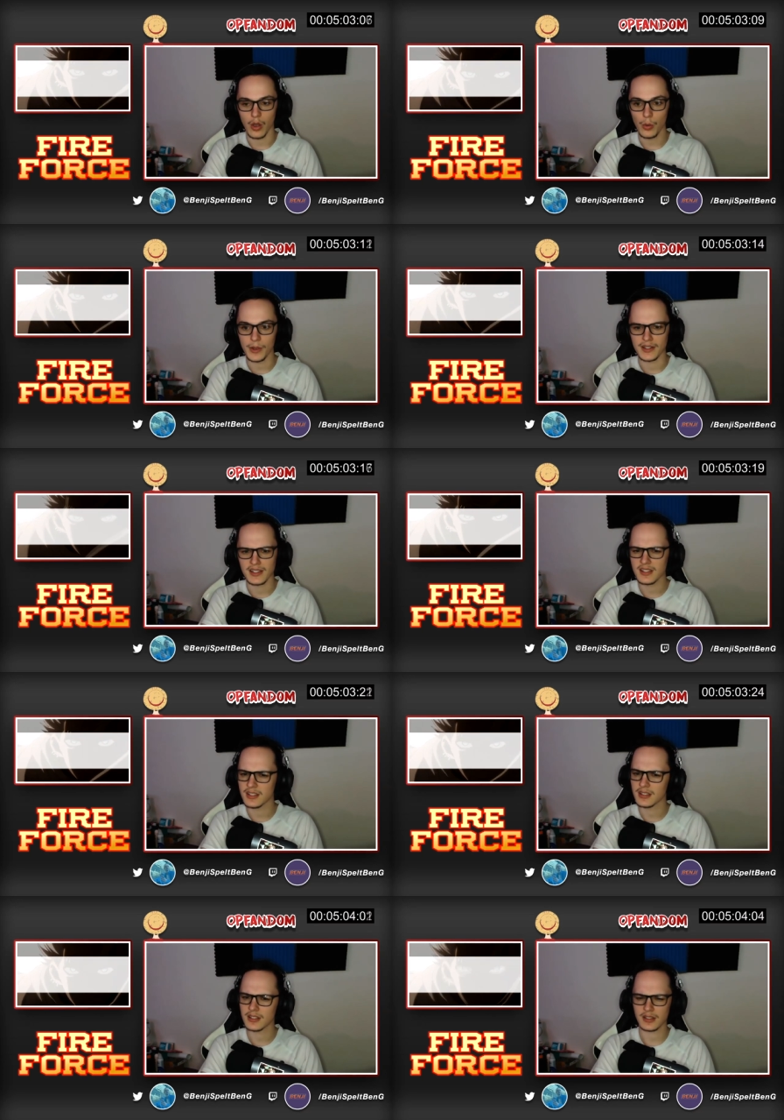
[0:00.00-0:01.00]
Oh,
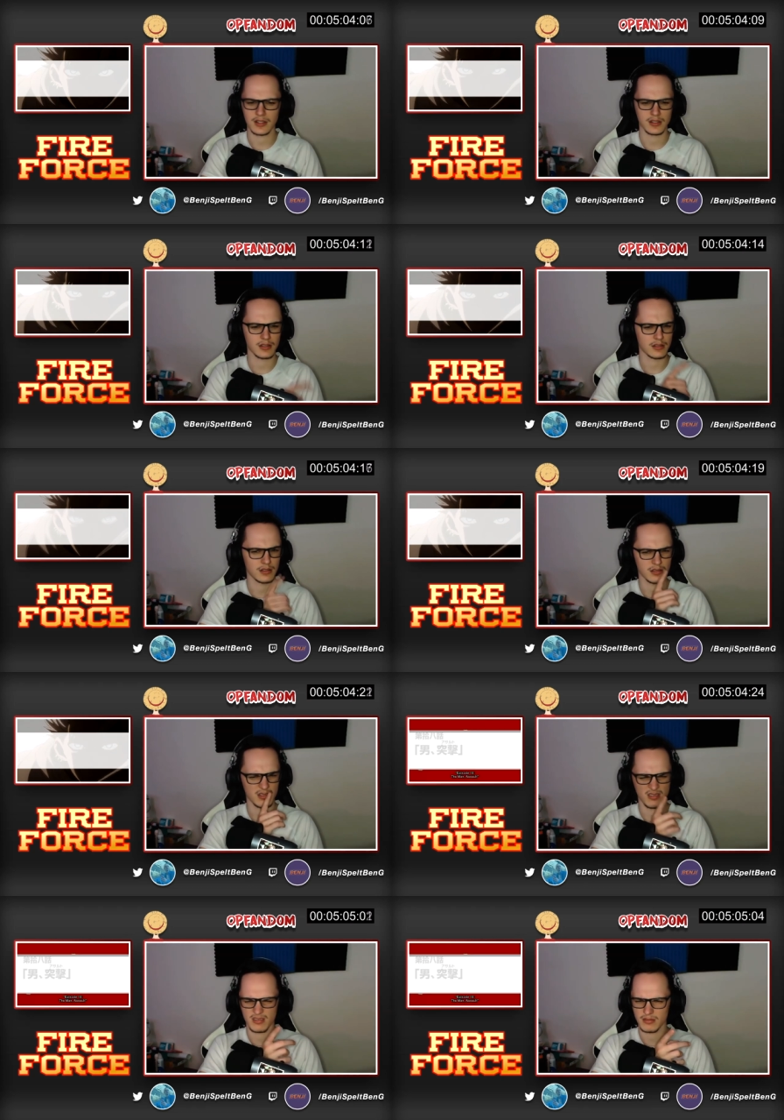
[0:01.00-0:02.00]
it's
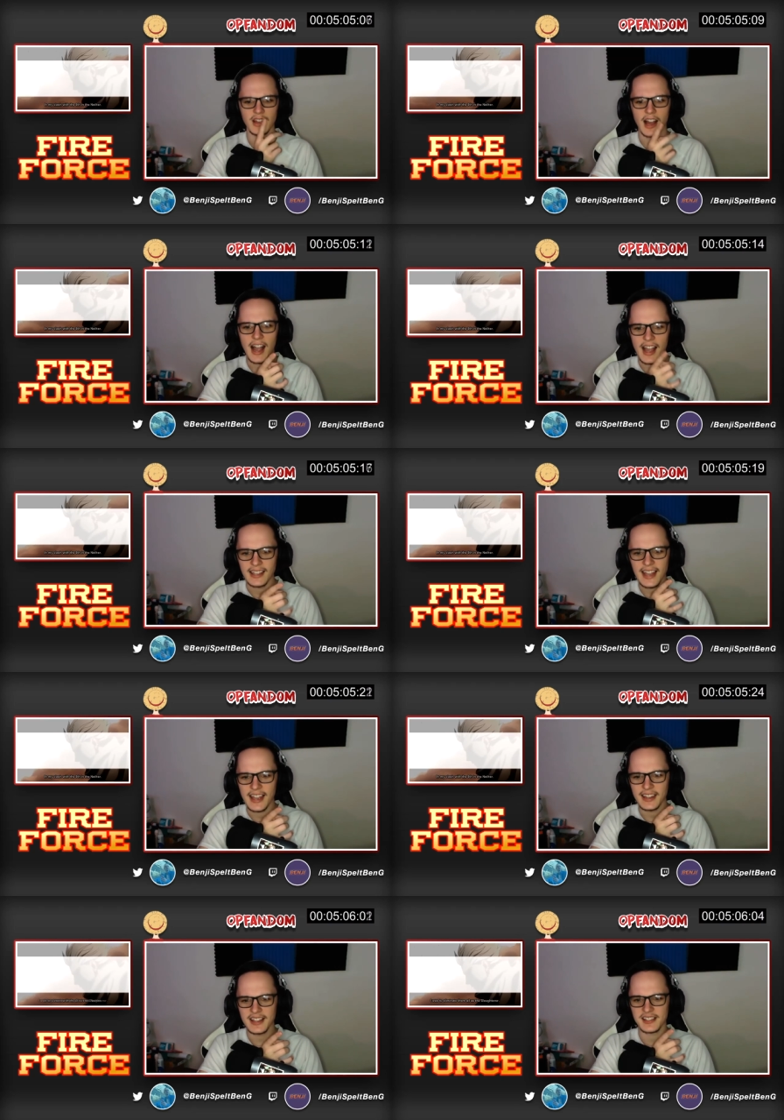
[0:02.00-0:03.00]
Ah, uh,
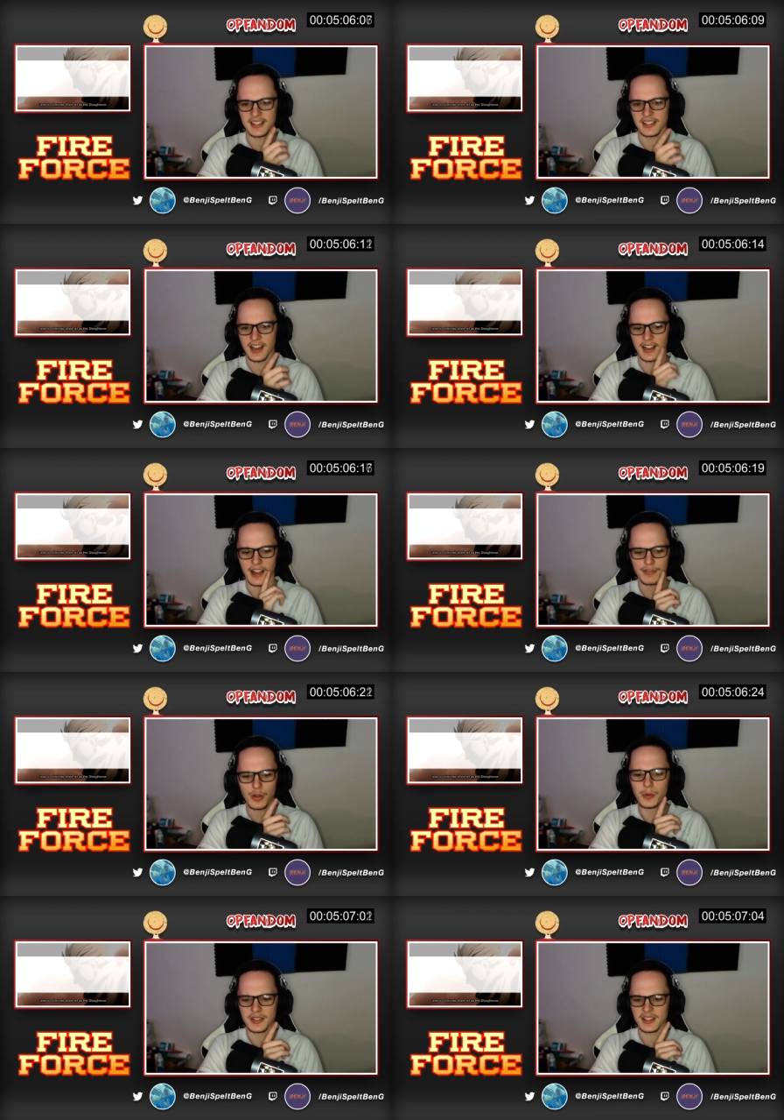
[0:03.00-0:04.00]
yeah, it is this guy. I
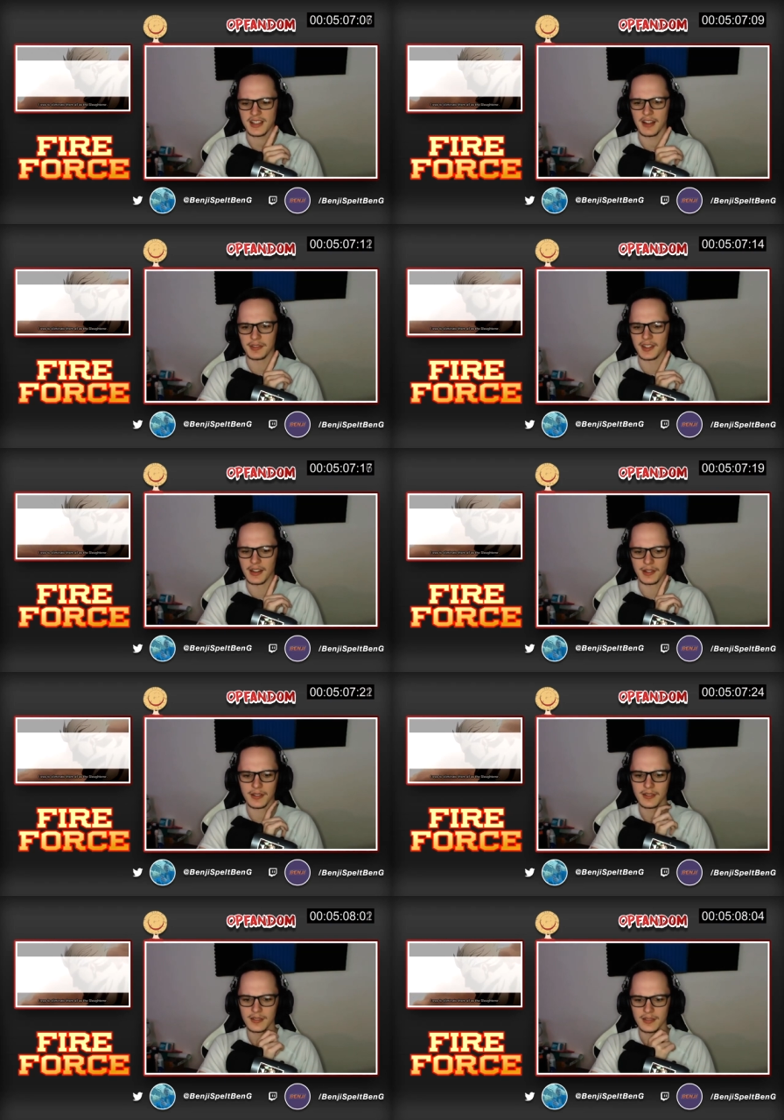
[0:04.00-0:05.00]
thought it was this guy from the
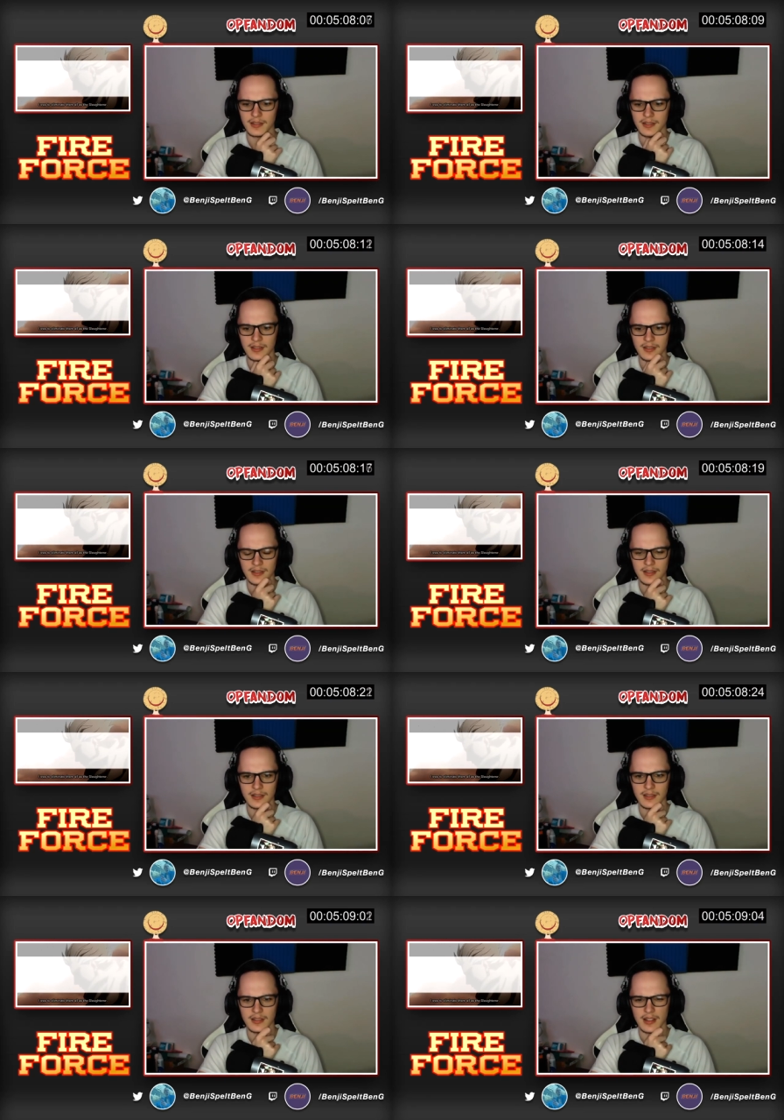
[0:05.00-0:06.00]
Nether.
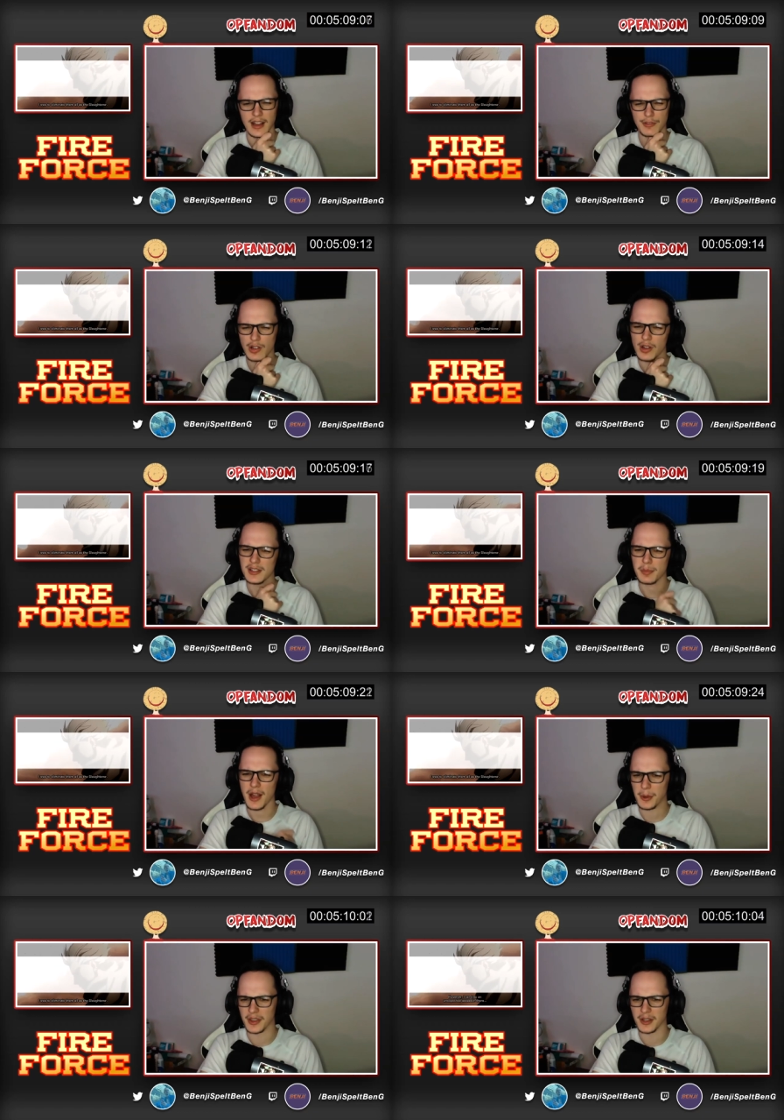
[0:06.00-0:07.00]
I forgot his
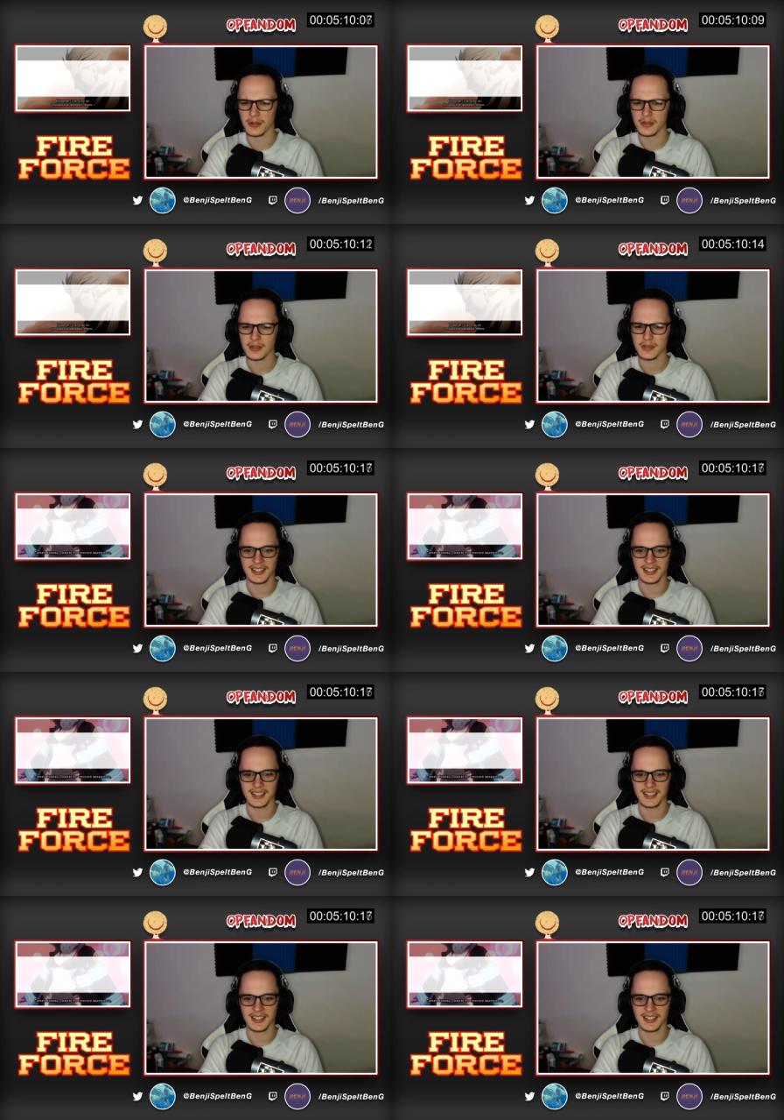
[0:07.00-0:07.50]
power though.